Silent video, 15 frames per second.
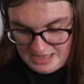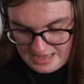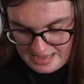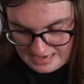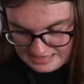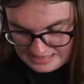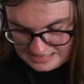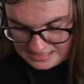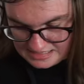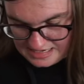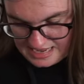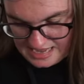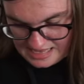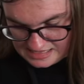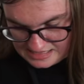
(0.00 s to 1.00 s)
And
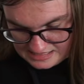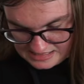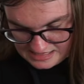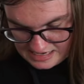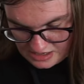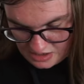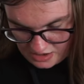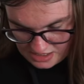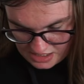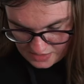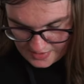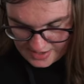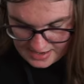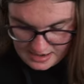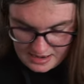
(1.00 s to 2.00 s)
yes, it'd gone in the
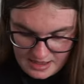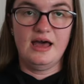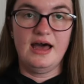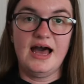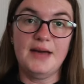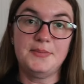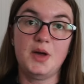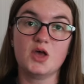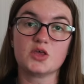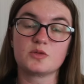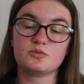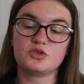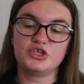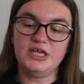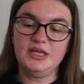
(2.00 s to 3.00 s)
bin. I bought
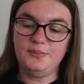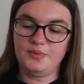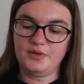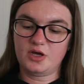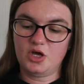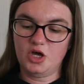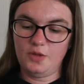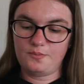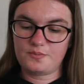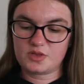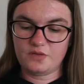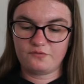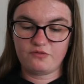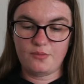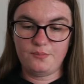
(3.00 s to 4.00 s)
some cheap cups
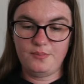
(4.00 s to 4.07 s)
from